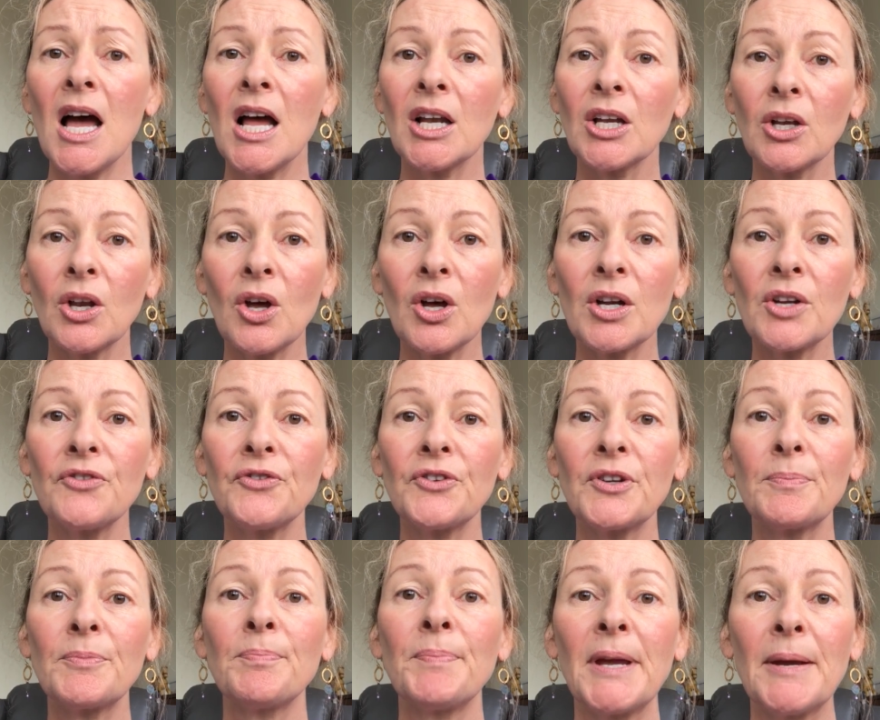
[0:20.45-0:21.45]
A lot of
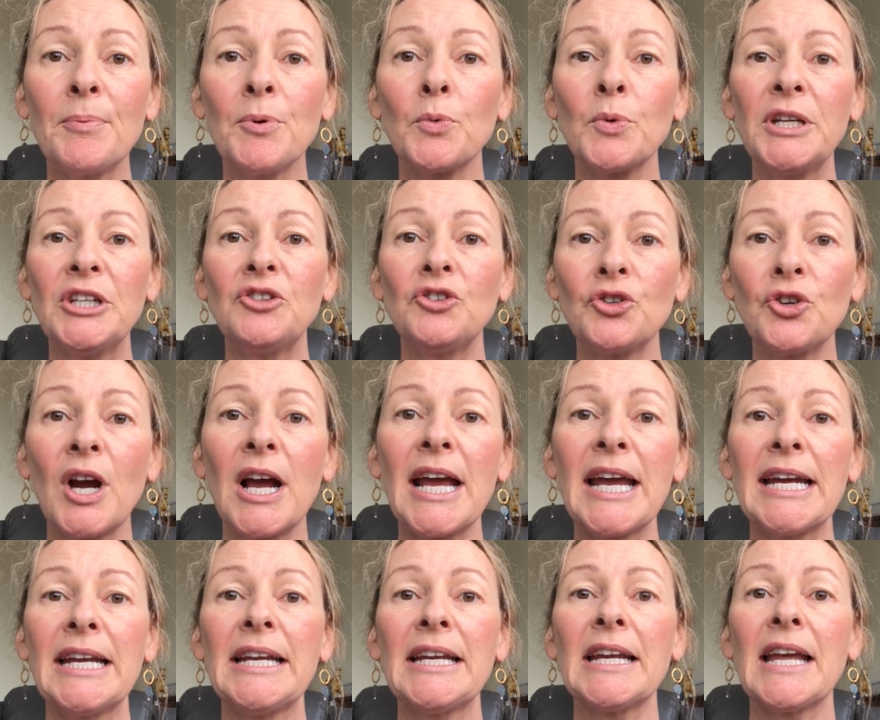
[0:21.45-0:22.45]
people we
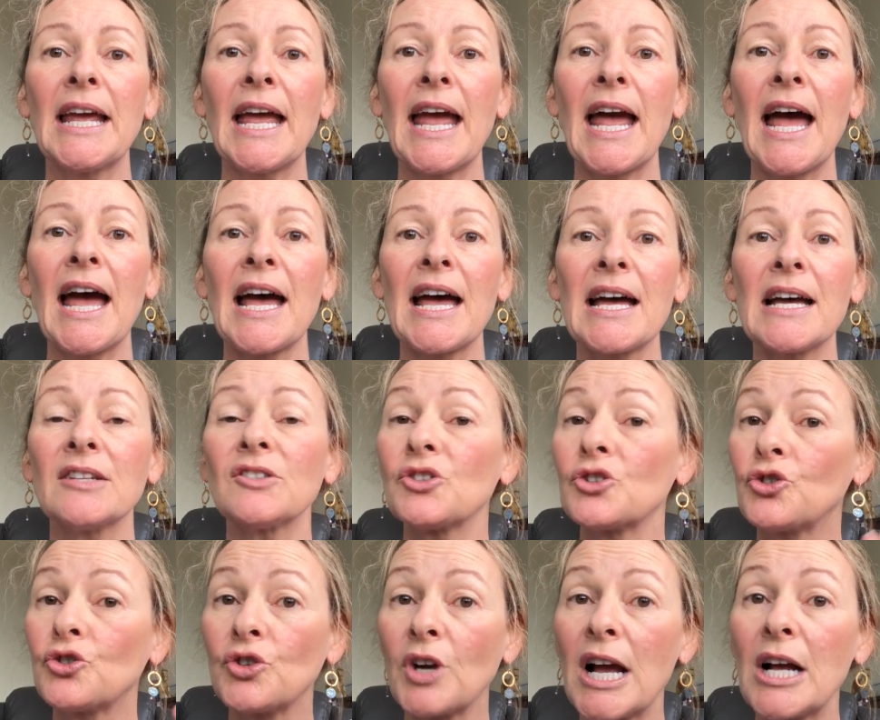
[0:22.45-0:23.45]
train
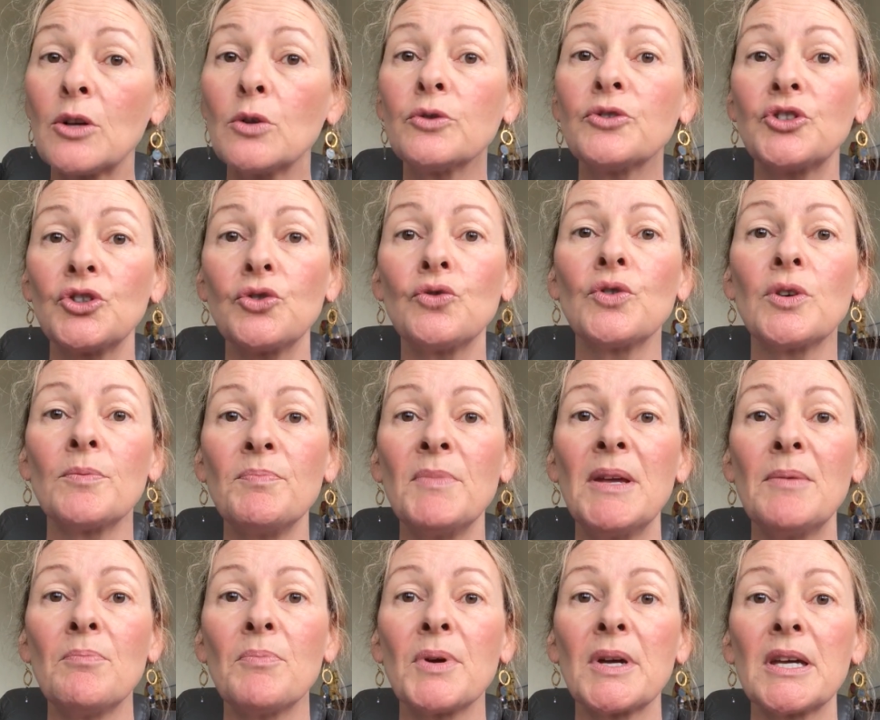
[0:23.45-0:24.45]
struggle to
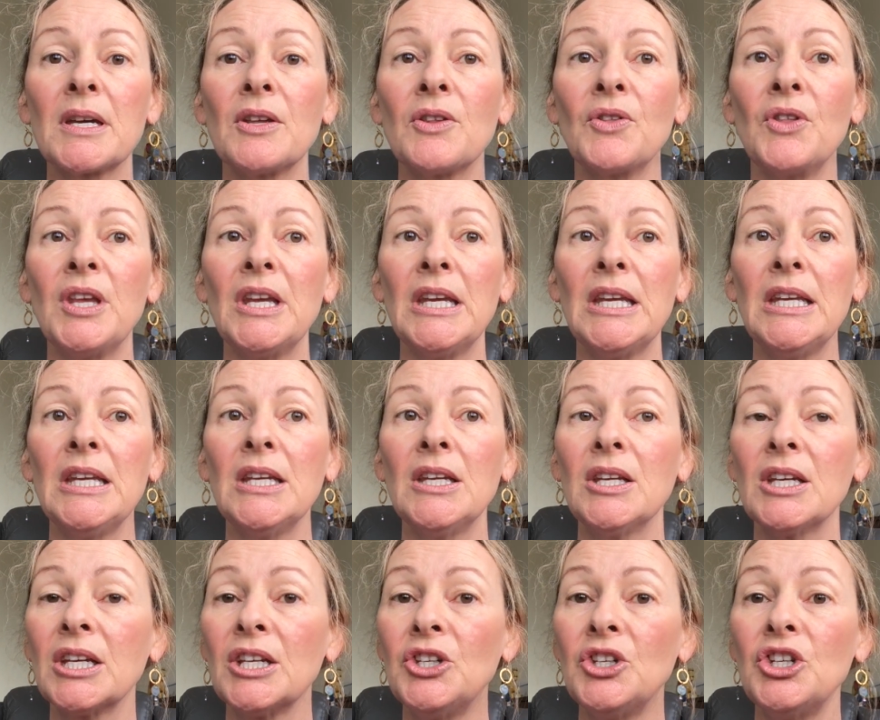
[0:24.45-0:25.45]
remember the
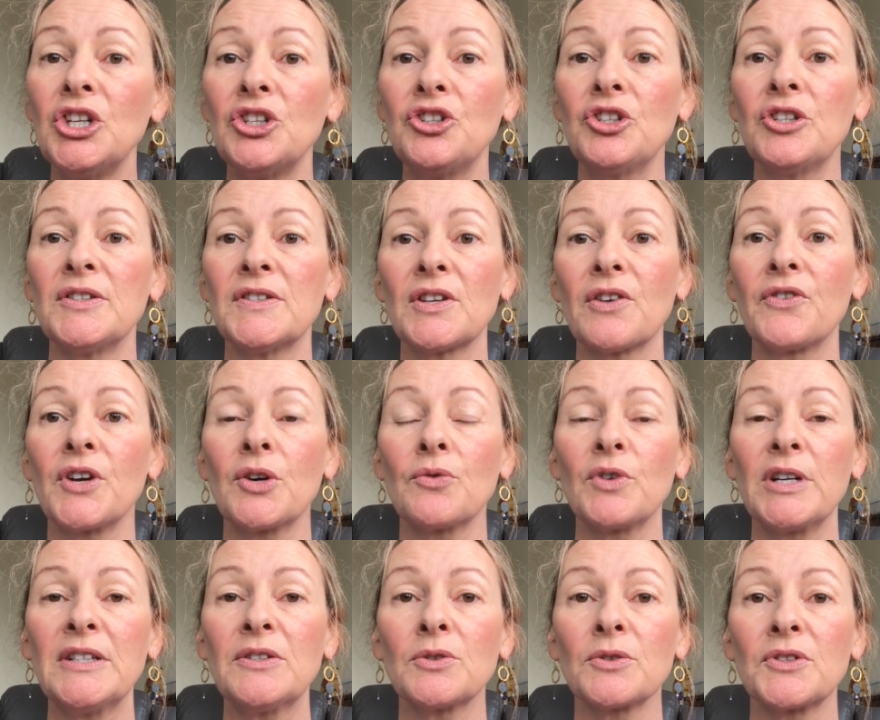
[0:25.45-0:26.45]
conditions of our
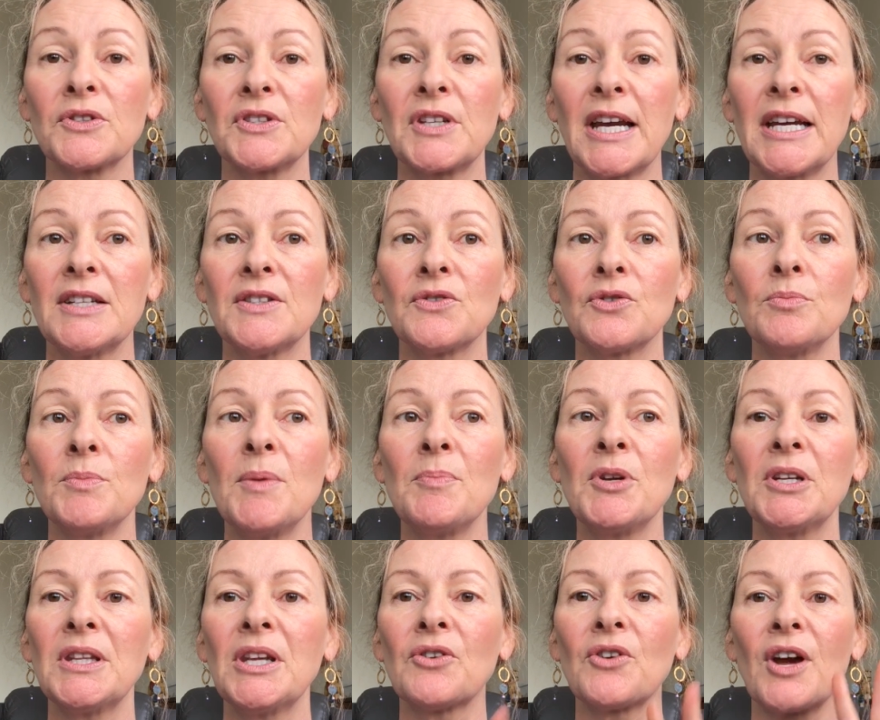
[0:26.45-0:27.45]
resource states,
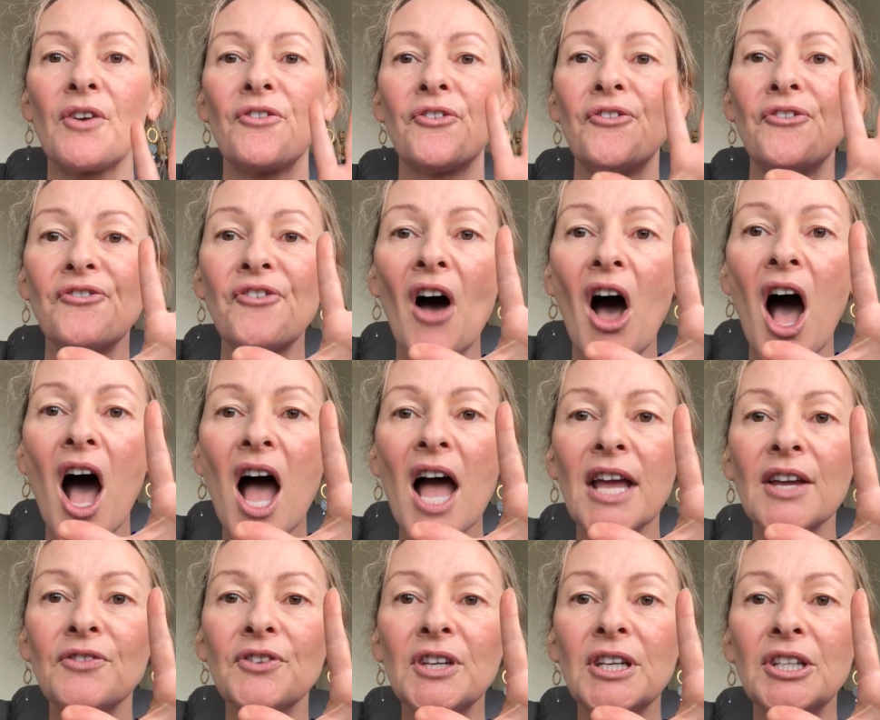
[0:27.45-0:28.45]
remembering there are
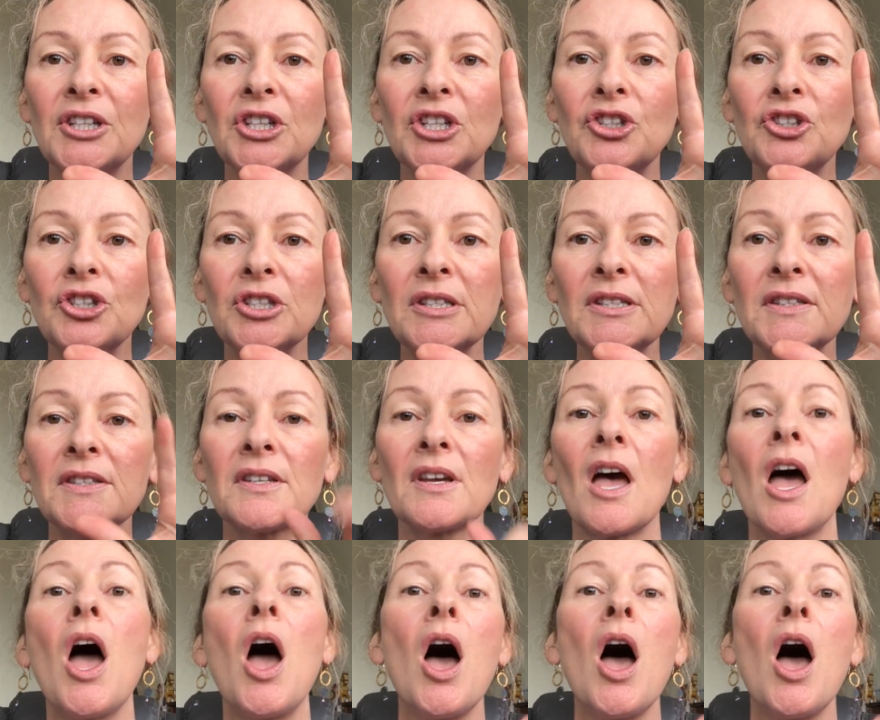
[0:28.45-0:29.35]
5 conditions.